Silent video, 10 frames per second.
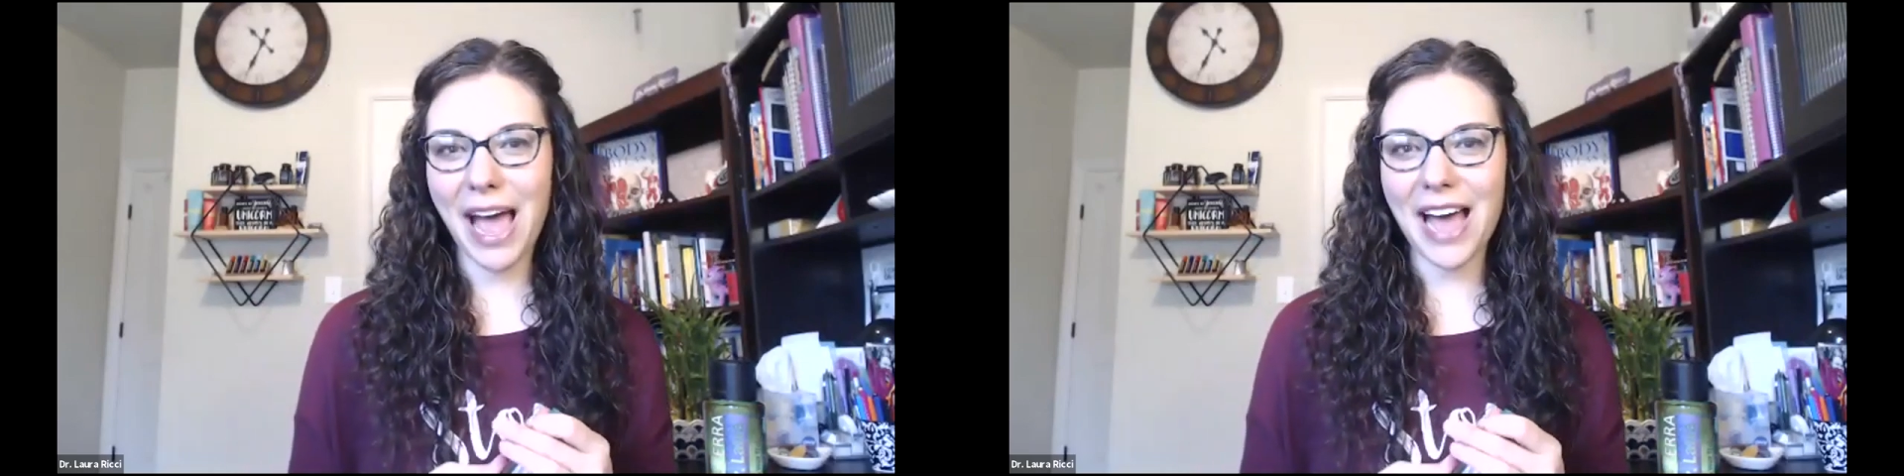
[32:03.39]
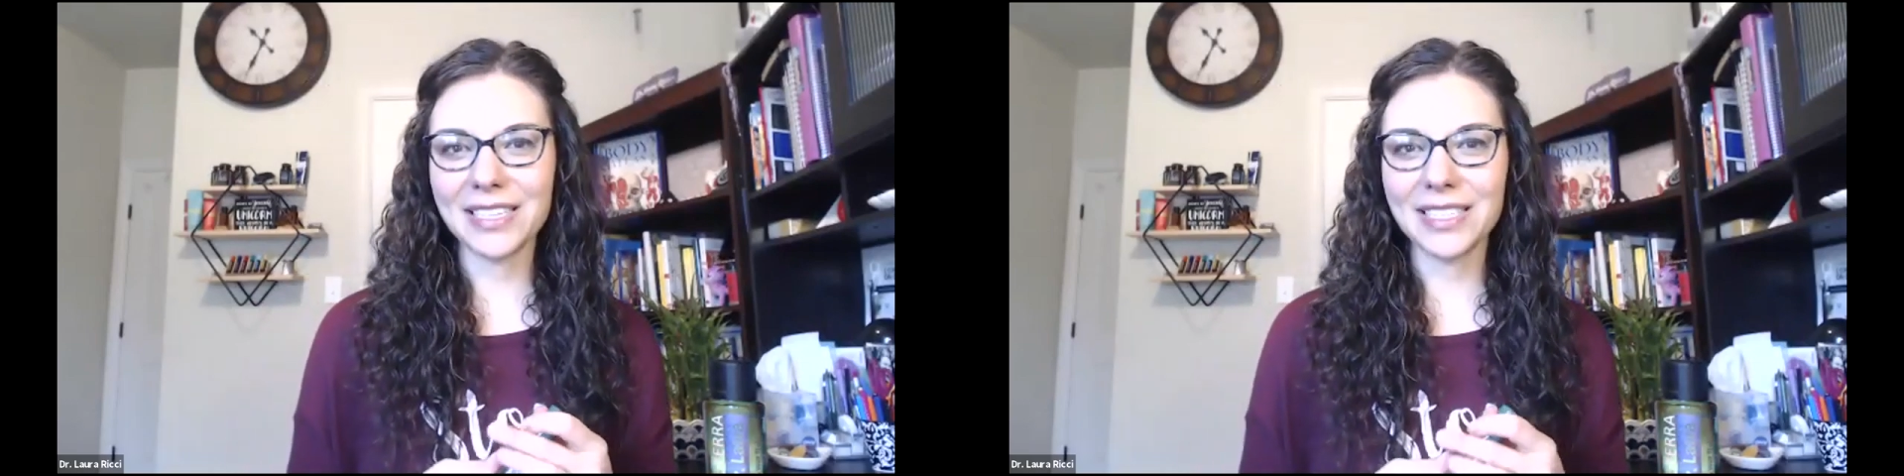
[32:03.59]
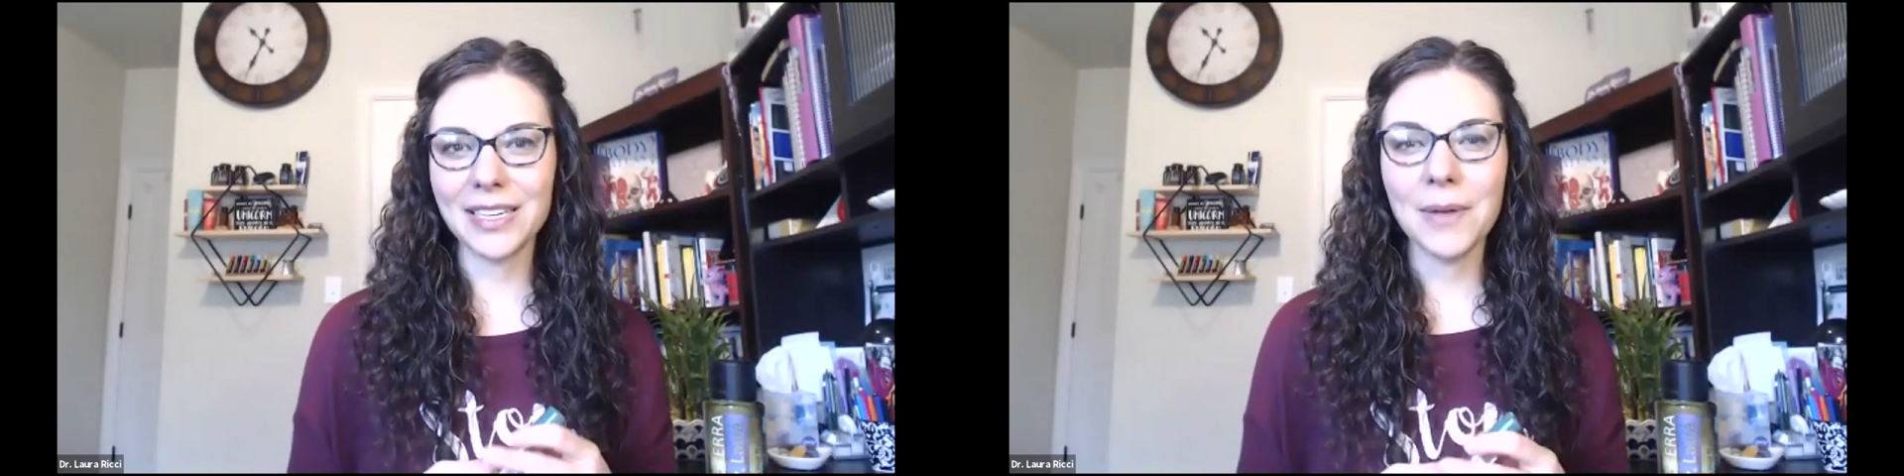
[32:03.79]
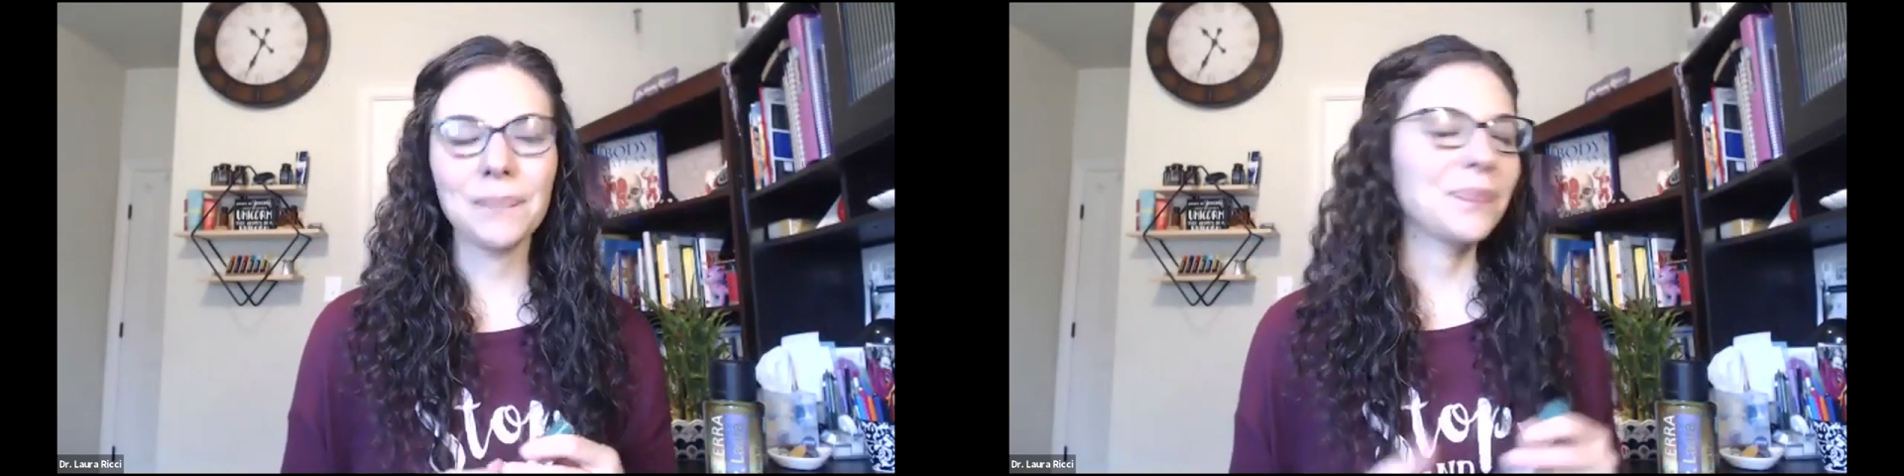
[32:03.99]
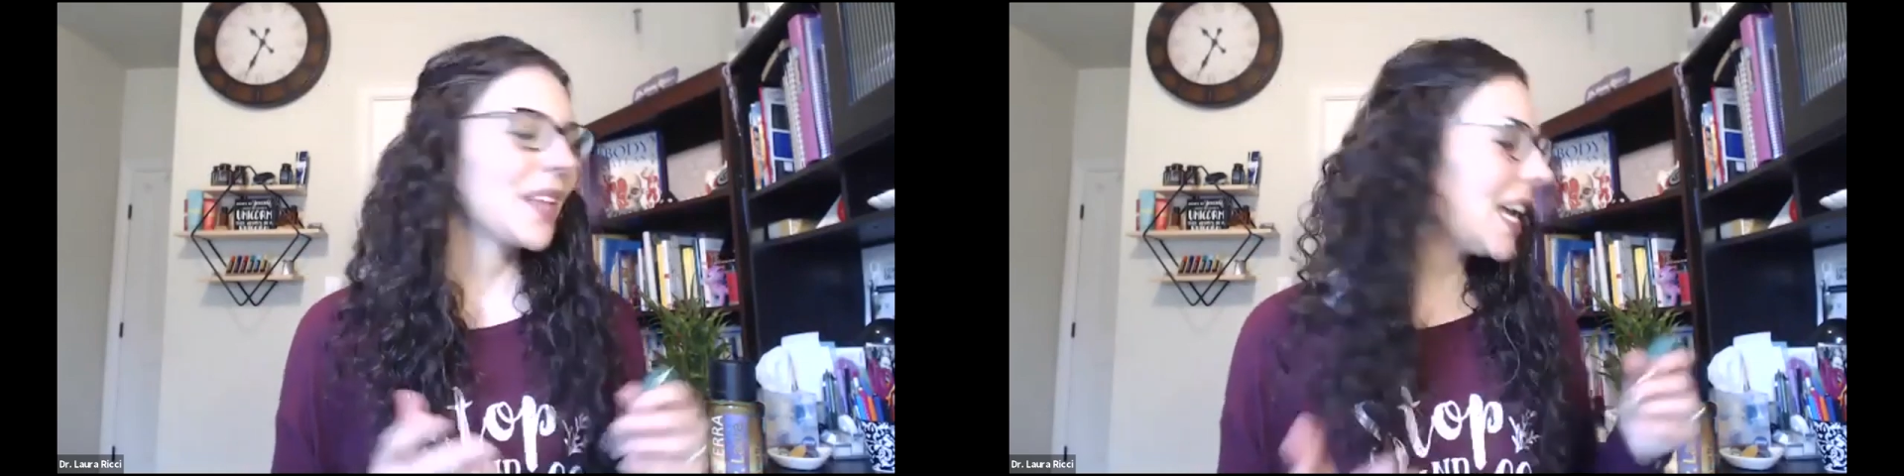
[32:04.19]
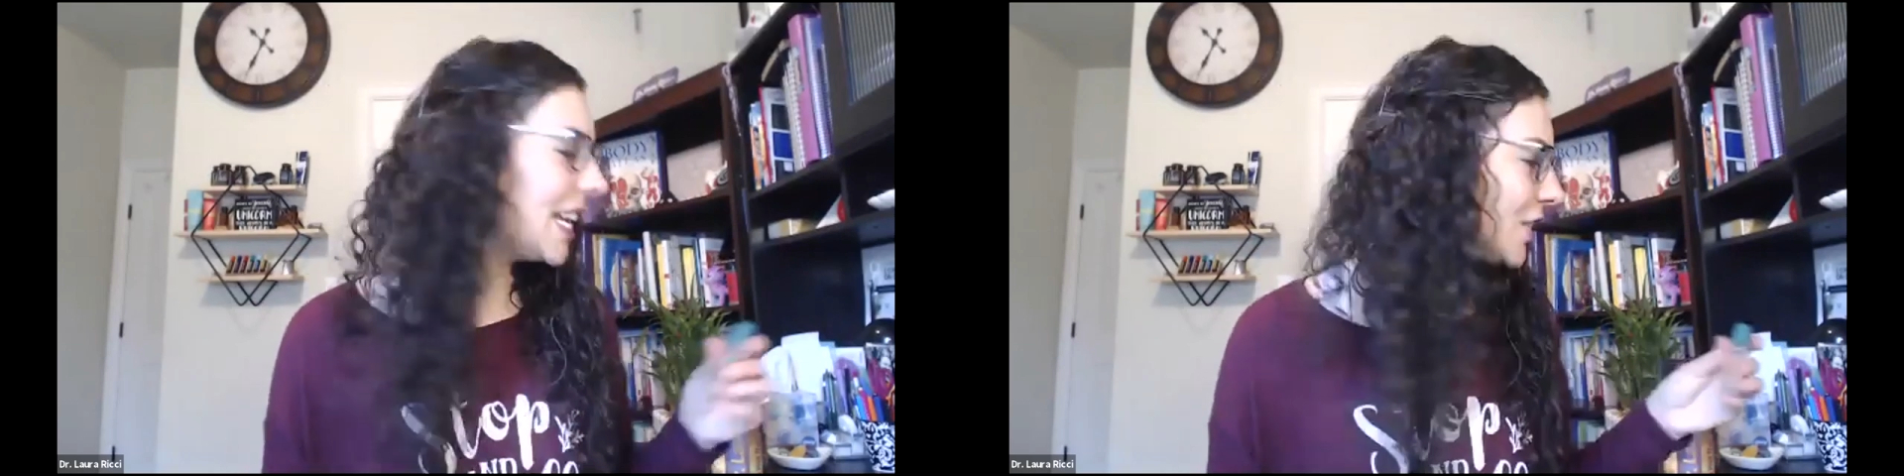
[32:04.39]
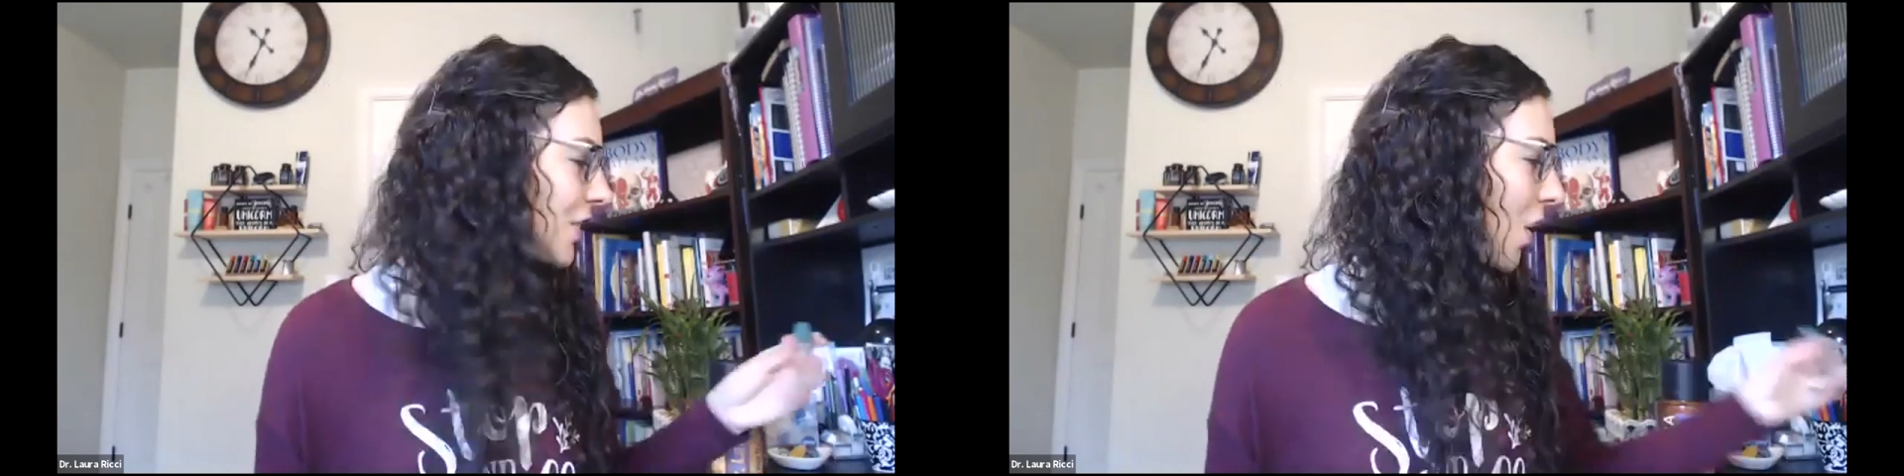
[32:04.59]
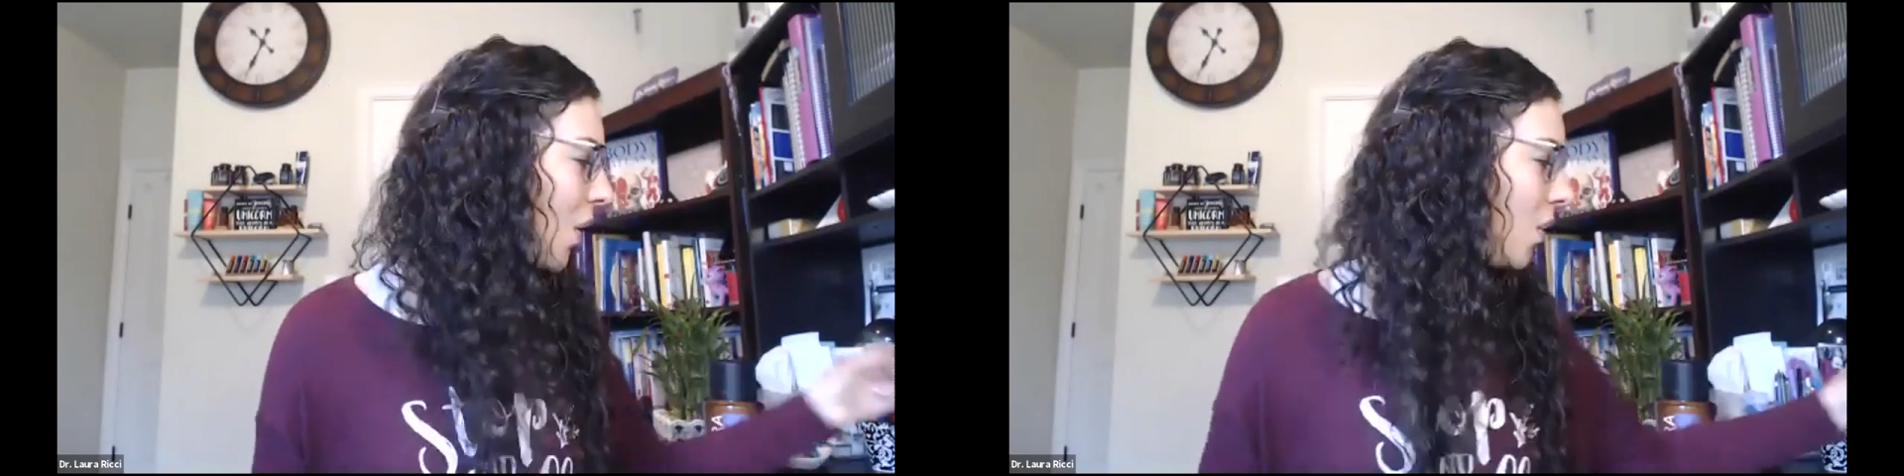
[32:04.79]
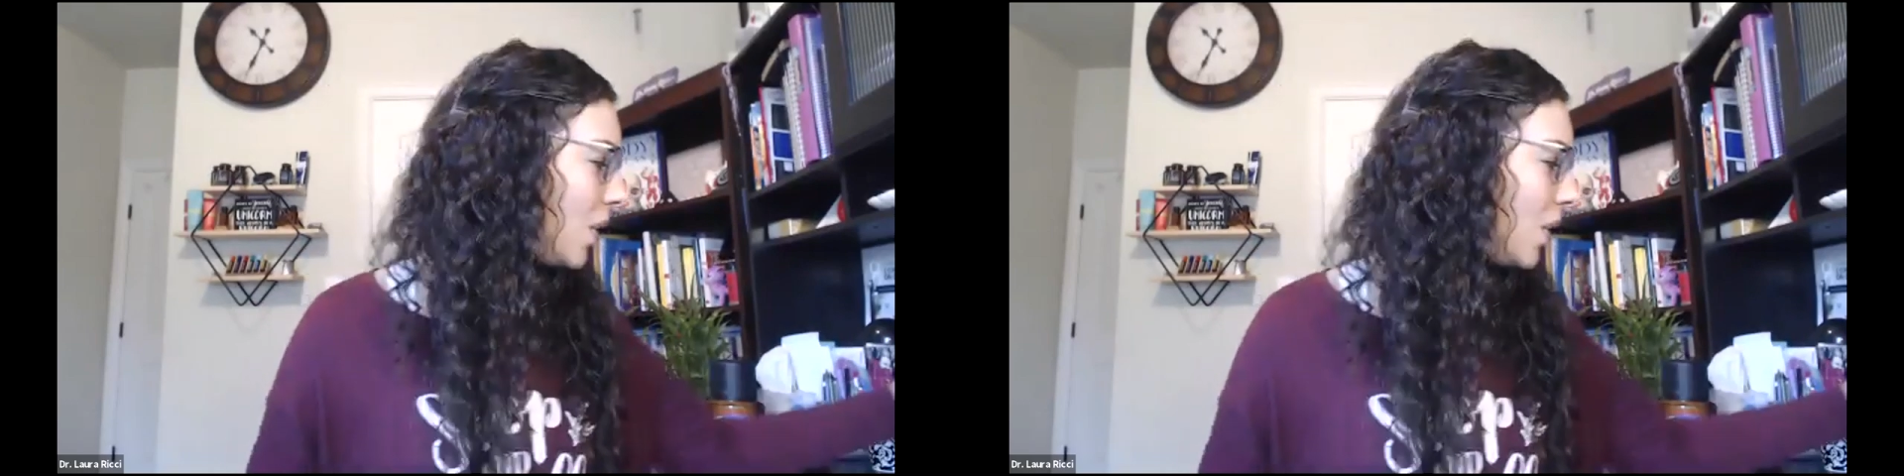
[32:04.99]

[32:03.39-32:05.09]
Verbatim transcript: past. It's so